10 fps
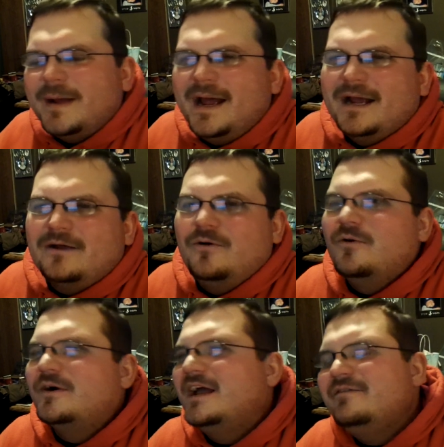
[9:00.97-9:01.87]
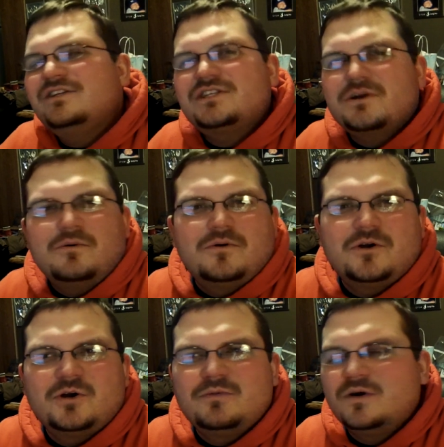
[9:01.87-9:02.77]
back, or Heavy
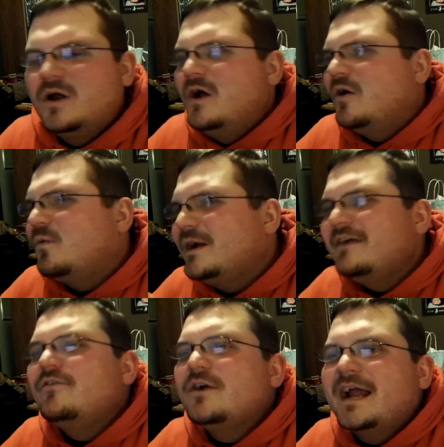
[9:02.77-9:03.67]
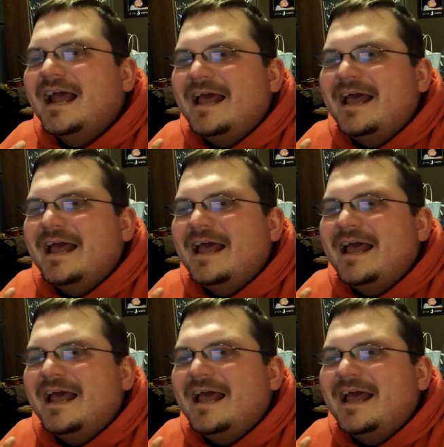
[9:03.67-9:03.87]
Storm, or whatever,